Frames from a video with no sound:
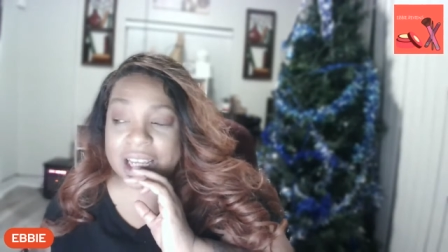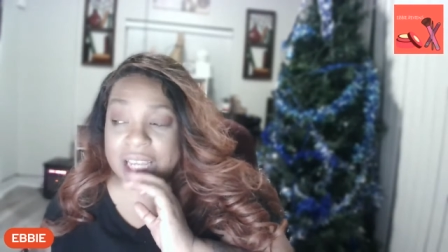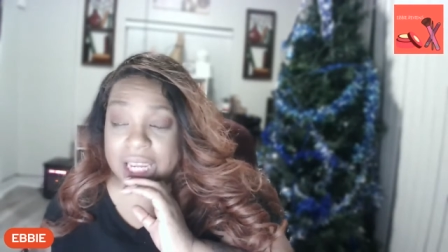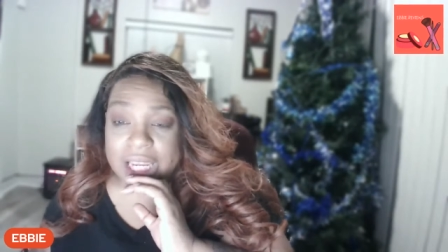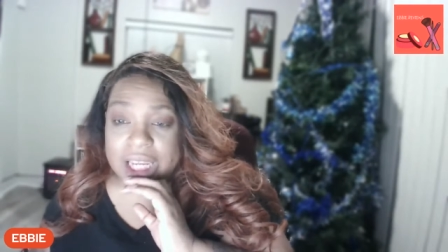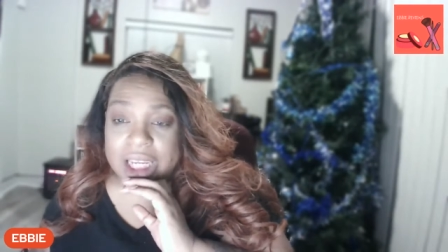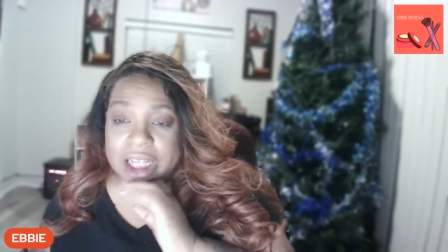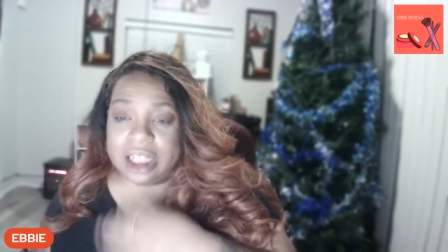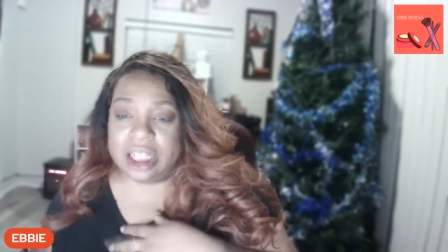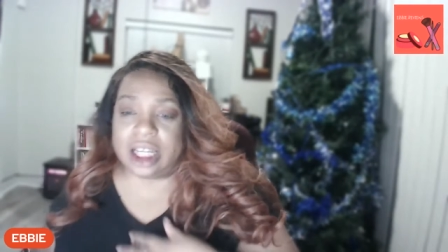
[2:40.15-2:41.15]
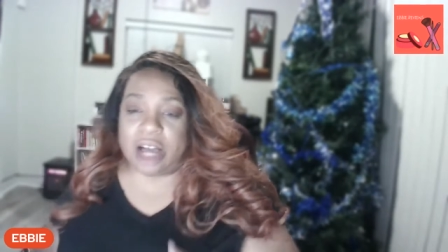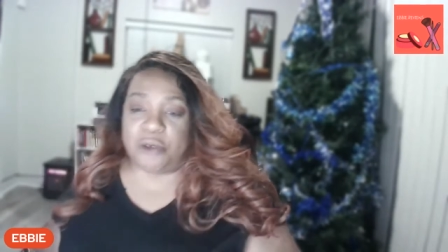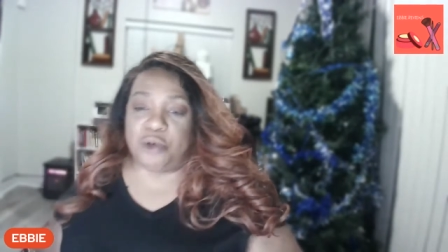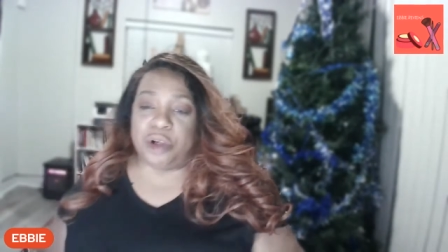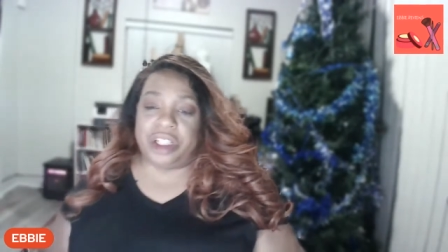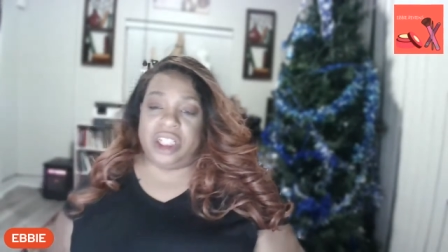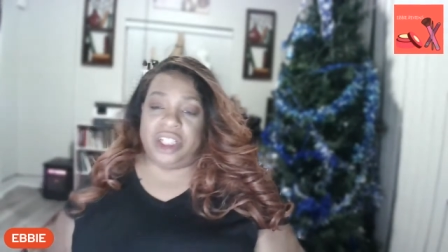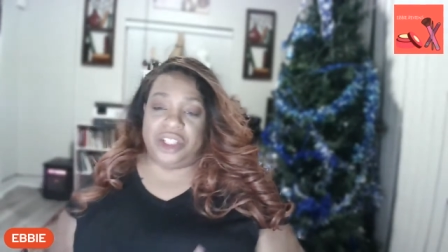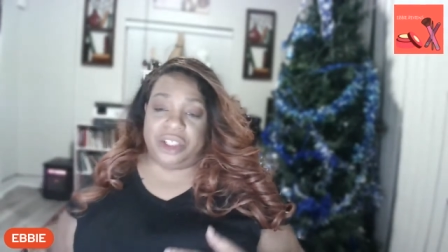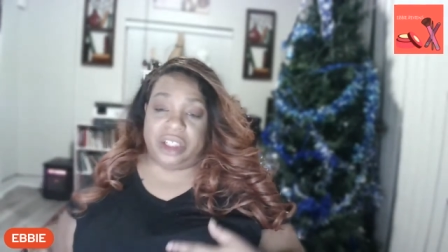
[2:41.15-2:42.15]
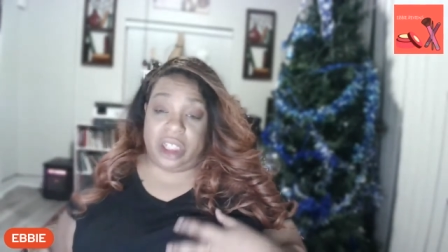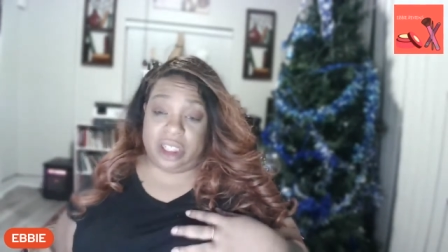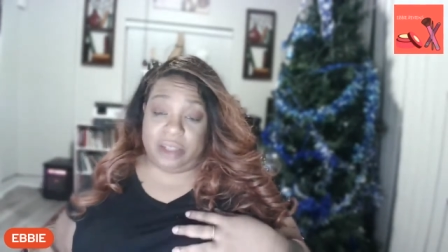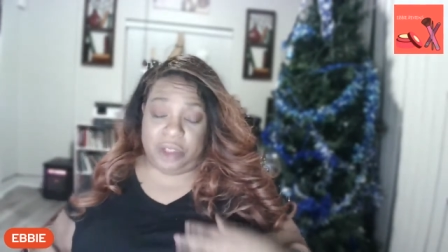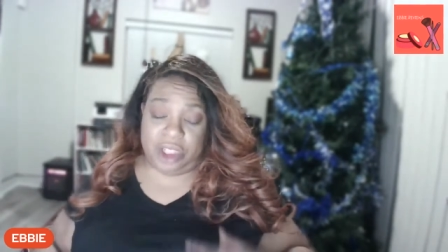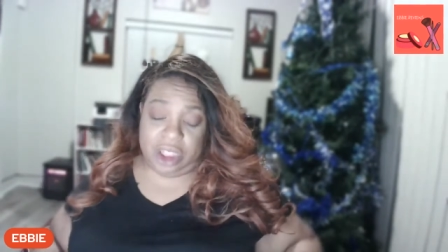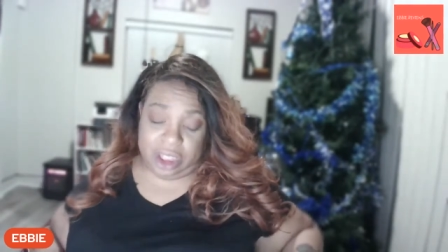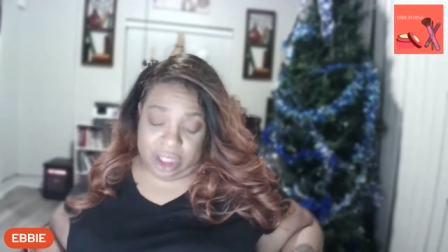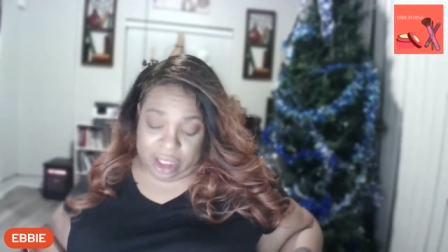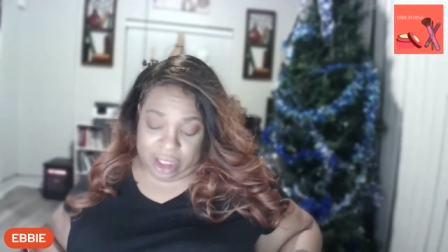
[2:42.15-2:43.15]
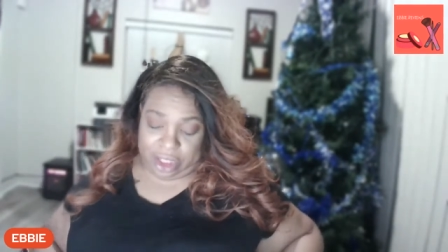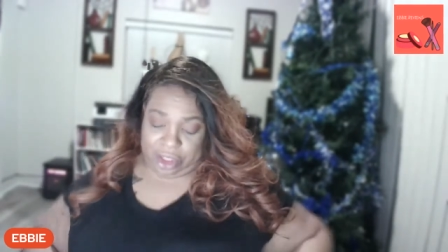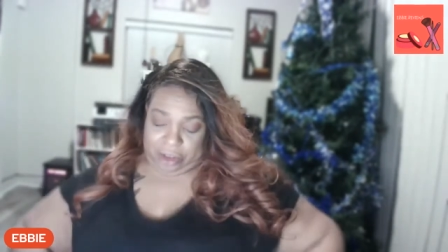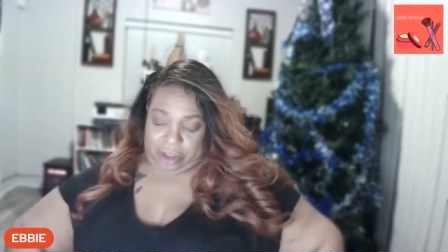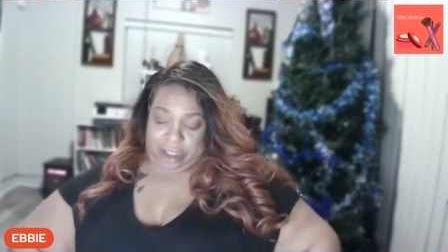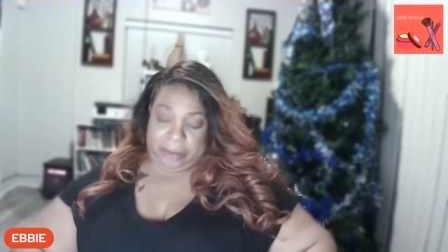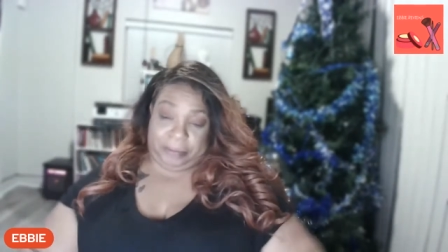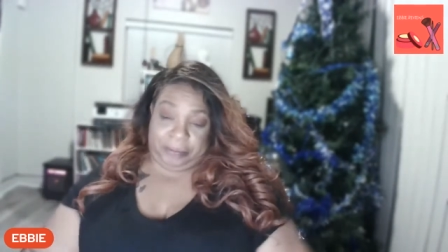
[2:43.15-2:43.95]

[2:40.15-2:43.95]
And I wore a t-shirt and some jeans to church